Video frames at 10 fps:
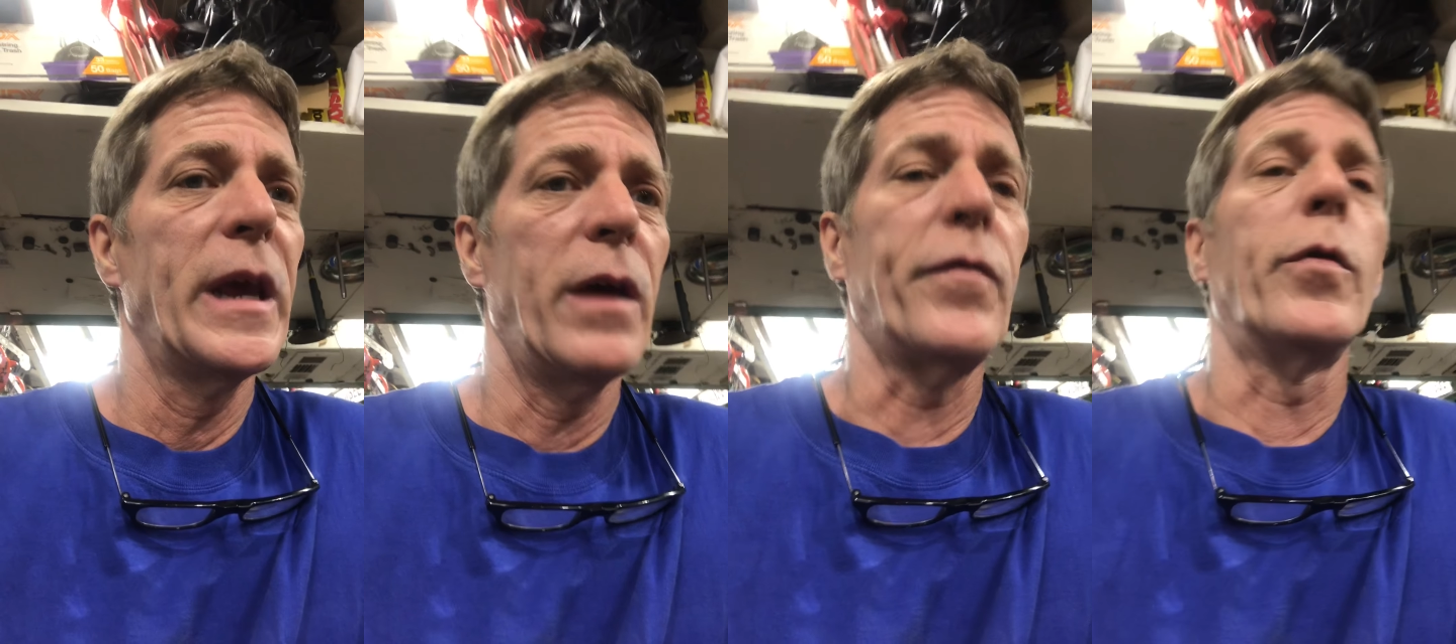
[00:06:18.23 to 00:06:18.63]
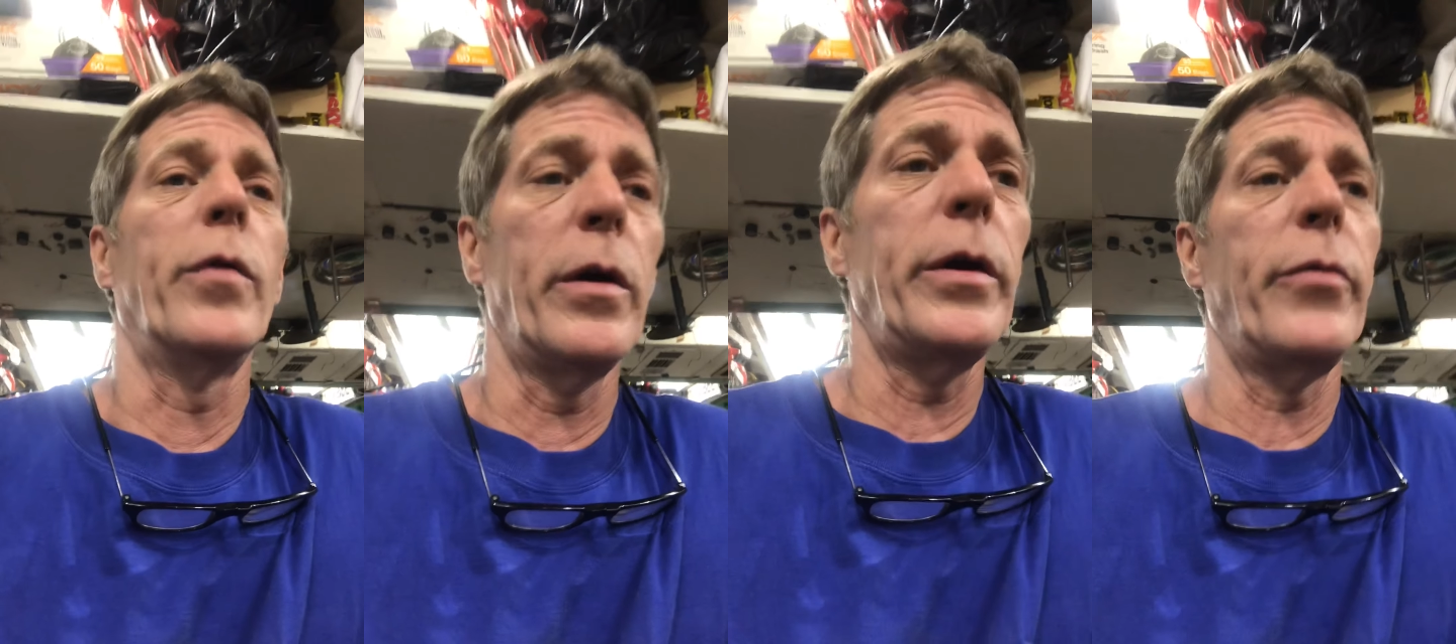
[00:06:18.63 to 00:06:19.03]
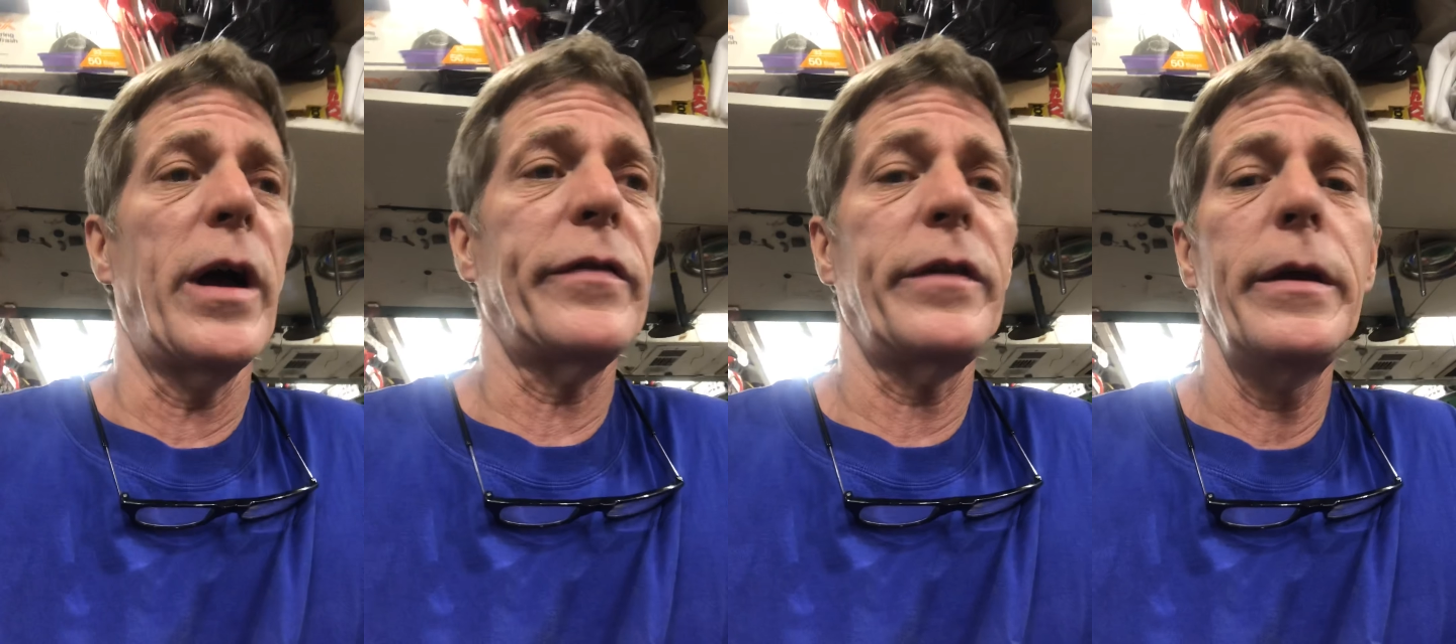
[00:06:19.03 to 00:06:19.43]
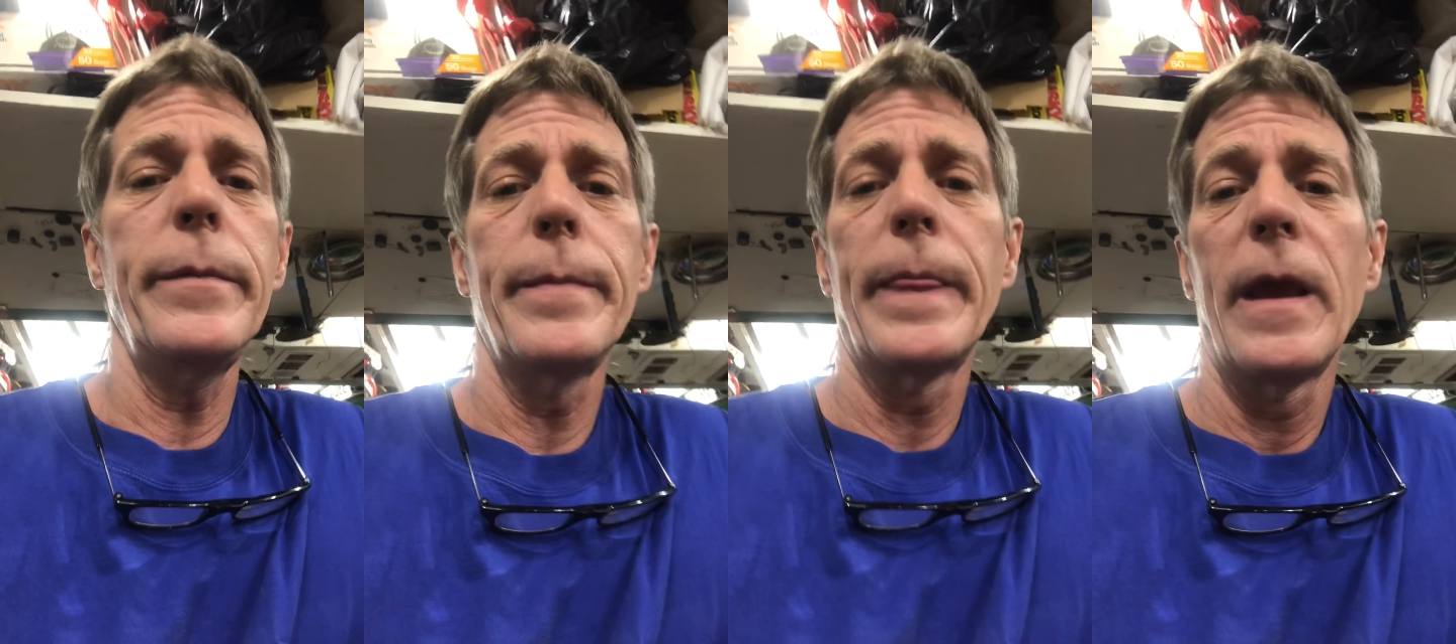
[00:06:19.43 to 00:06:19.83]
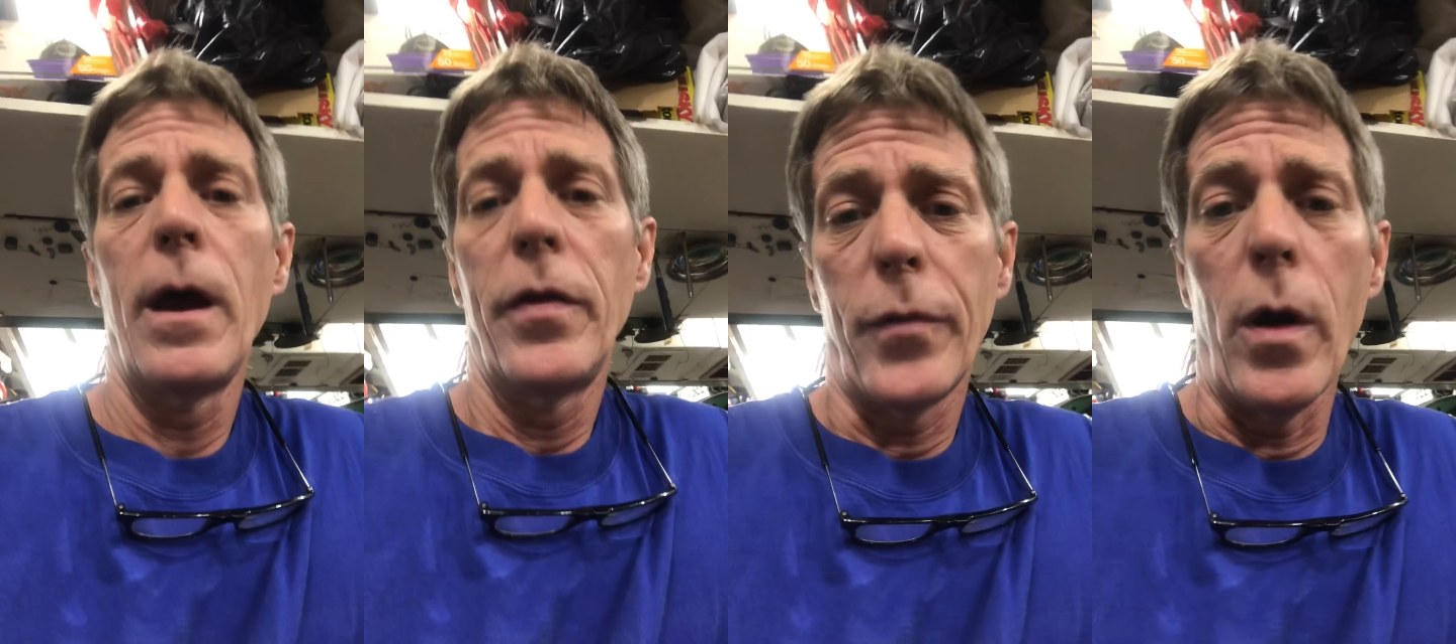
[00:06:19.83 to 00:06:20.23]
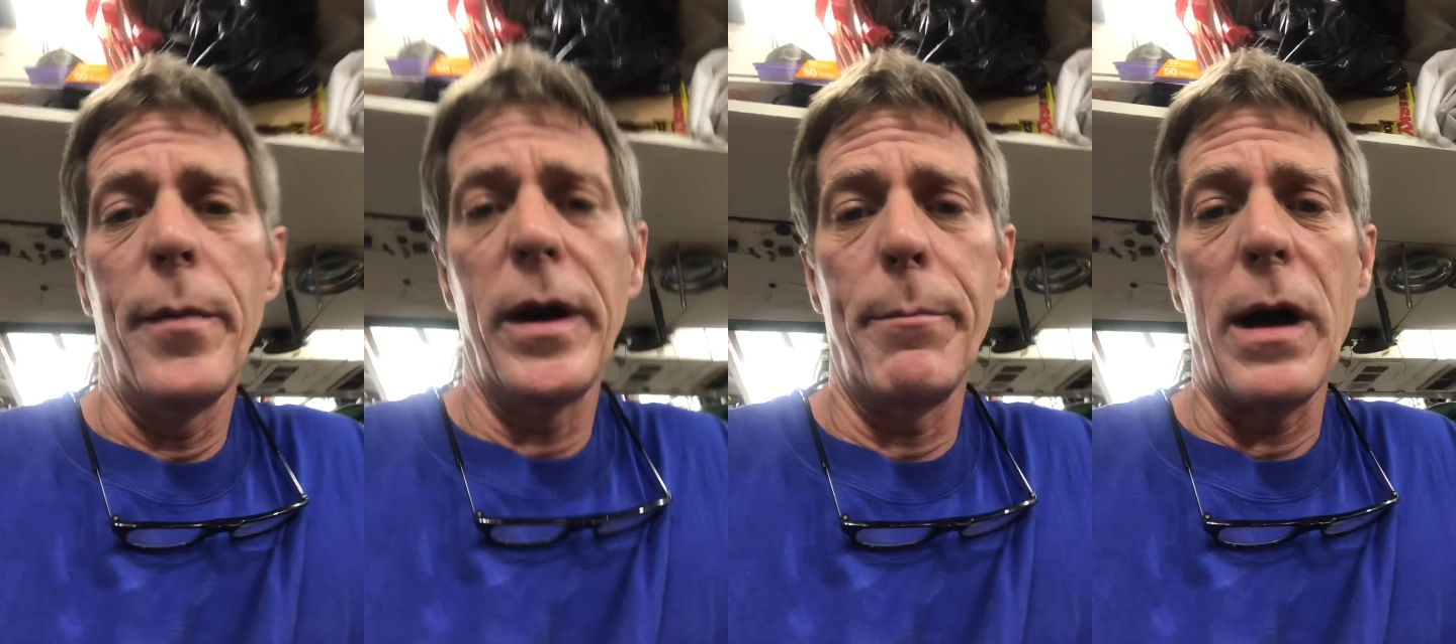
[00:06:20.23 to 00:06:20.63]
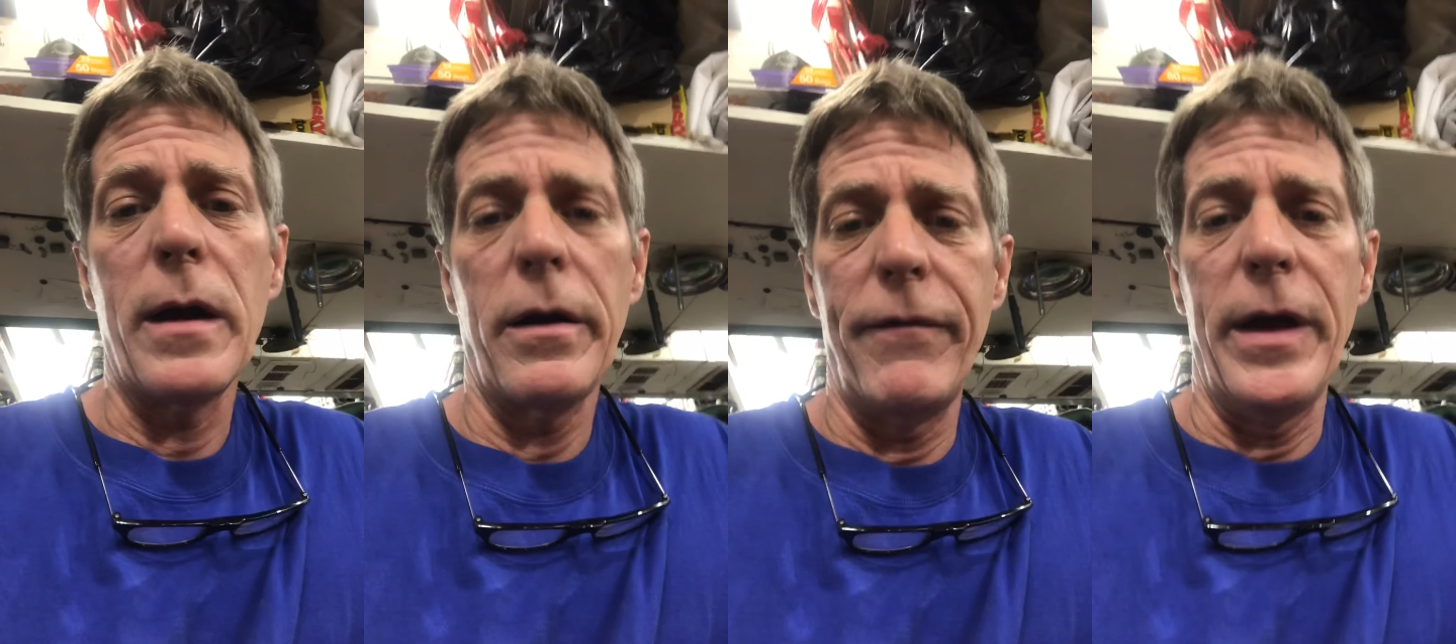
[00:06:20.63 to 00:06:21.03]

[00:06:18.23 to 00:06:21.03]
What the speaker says: If they're really rusty, throw them in a bucket of